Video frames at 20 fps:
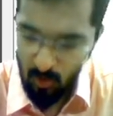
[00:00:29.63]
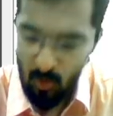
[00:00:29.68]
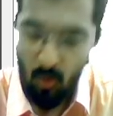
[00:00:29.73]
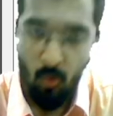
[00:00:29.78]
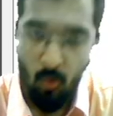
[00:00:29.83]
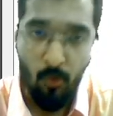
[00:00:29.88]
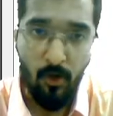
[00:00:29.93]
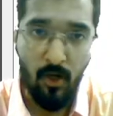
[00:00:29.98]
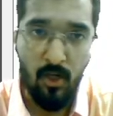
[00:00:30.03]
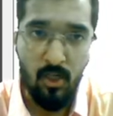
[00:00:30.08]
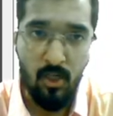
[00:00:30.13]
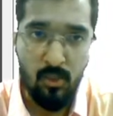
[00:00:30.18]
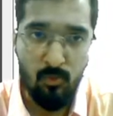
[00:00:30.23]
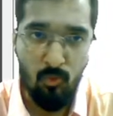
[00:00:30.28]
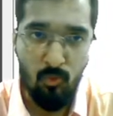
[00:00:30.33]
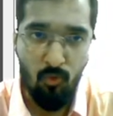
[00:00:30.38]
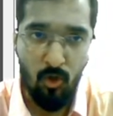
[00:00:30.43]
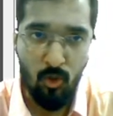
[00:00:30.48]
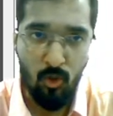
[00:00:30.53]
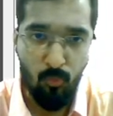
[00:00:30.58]
Okay, let's move
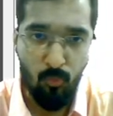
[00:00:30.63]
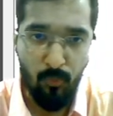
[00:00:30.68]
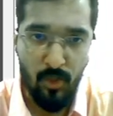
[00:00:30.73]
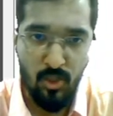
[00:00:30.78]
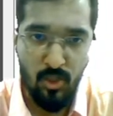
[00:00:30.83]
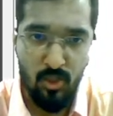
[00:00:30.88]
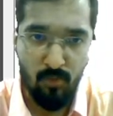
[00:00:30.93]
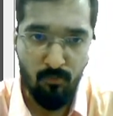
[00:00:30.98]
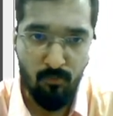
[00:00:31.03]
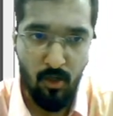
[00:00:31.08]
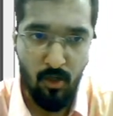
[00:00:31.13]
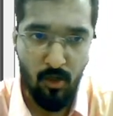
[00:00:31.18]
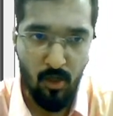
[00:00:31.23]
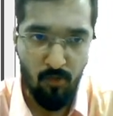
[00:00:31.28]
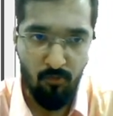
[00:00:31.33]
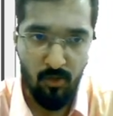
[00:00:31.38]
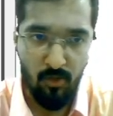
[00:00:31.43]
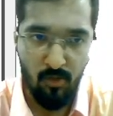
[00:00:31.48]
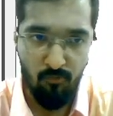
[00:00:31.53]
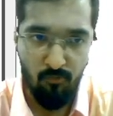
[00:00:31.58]
on to page number
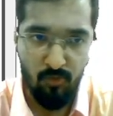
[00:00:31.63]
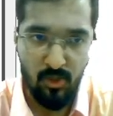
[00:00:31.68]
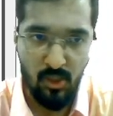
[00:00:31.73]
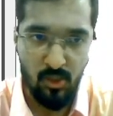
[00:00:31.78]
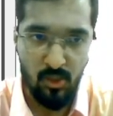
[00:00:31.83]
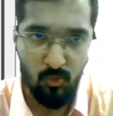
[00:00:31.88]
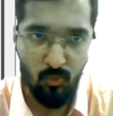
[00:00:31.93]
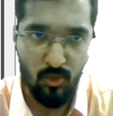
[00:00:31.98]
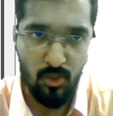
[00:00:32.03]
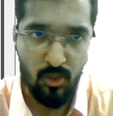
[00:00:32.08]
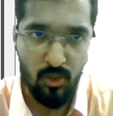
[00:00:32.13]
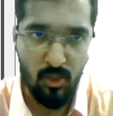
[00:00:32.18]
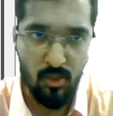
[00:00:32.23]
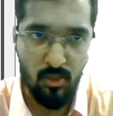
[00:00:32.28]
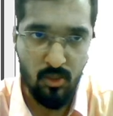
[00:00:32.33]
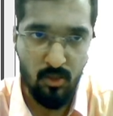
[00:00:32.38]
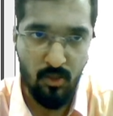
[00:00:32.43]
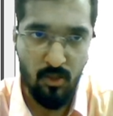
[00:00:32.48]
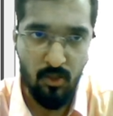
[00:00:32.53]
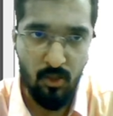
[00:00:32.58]
11, which has questions
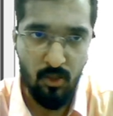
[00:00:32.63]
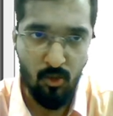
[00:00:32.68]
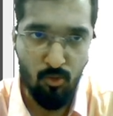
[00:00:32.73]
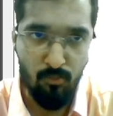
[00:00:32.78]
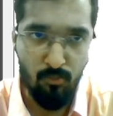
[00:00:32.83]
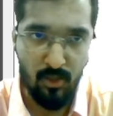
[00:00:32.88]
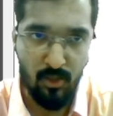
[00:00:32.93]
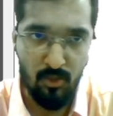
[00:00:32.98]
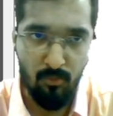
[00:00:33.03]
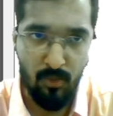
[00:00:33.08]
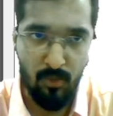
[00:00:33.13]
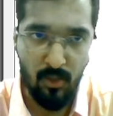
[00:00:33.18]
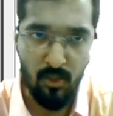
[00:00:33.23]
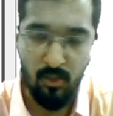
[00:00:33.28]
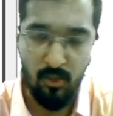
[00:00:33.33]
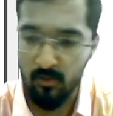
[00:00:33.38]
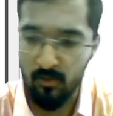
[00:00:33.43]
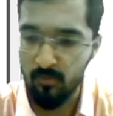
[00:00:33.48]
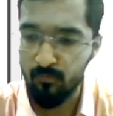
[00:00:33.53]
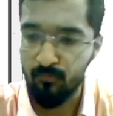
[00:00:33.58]
related to
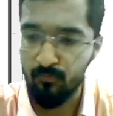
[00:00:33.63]
mathematics.